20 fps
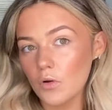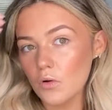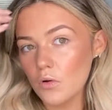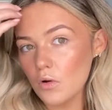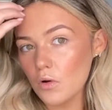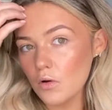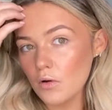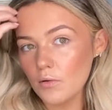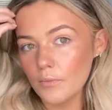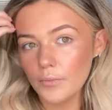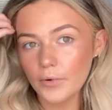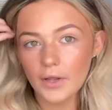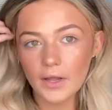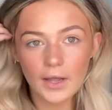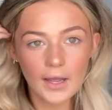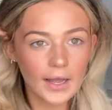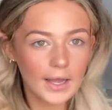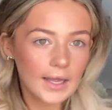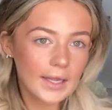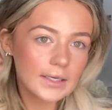up
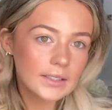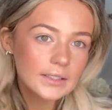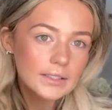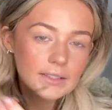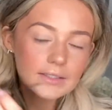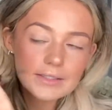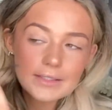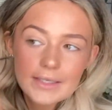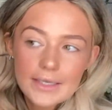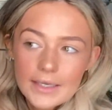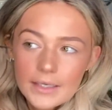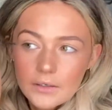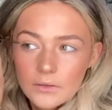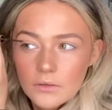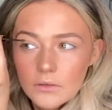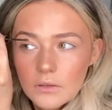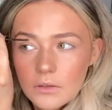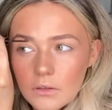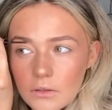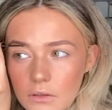and down.
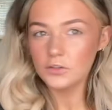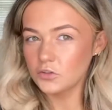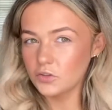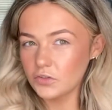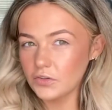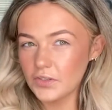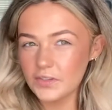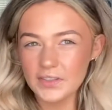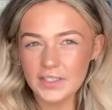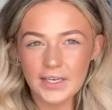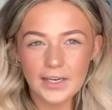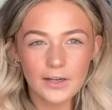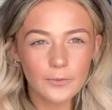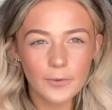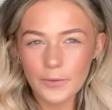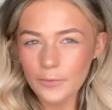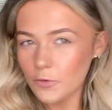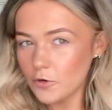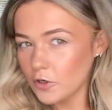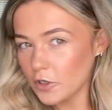Just gives a little bit
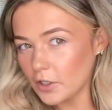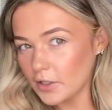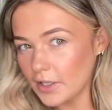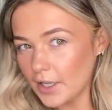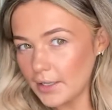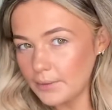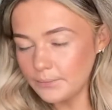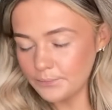more colour